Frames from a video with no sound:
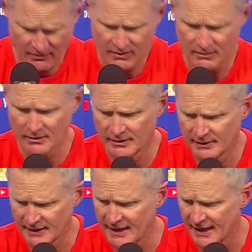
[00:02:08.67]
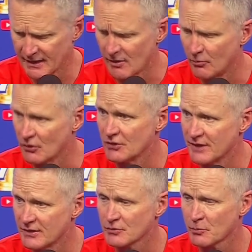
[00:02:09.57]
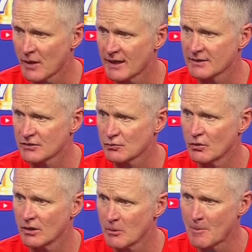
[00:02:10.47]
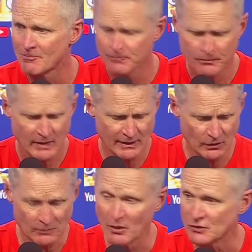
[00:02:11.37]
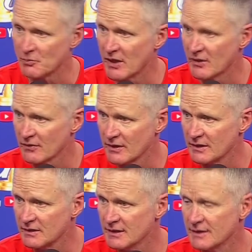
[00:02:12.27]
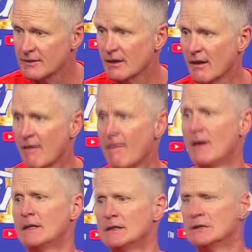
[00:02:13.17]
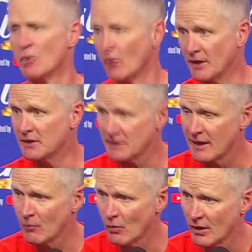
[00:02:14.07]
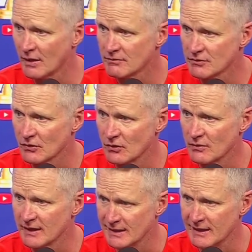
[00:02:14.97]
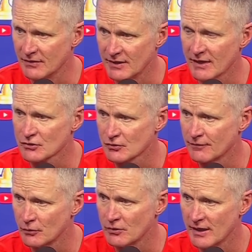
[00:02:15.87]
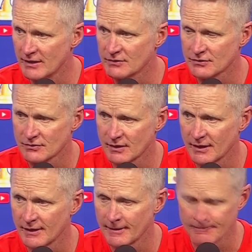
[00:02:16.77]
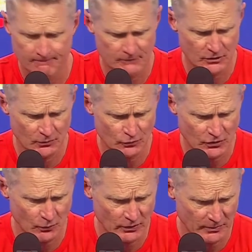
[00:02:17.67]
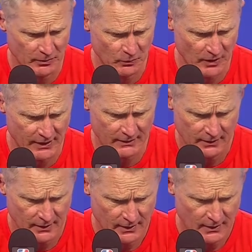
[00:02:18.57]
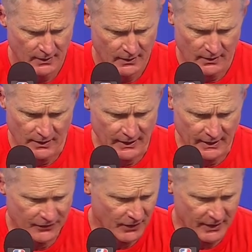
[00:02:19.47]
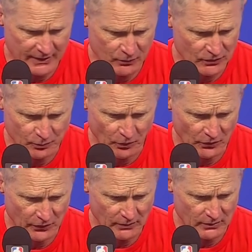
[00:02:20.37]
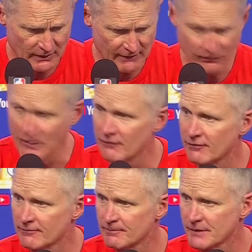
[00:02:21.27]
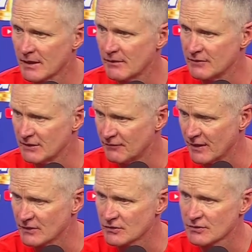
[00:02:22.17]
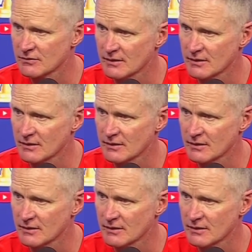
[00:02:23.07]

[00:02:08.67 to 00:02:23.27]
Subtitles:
he had a couple good days of practice where he looked much better than he did going into game one. So he needed the extra few days to really be ready. And I thought he was brilliant. The level of defense,